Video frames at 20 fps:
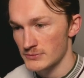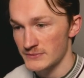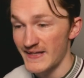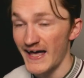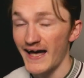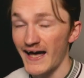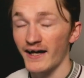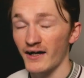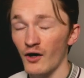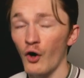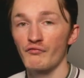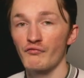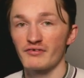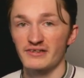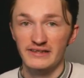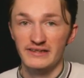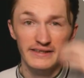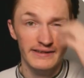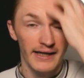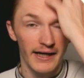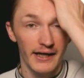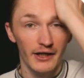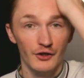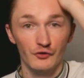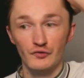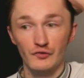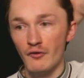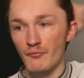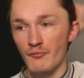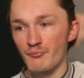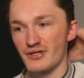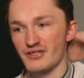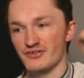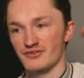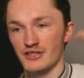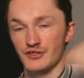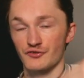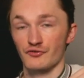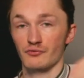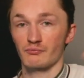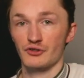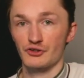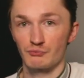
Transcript: that obviously can grow a business from a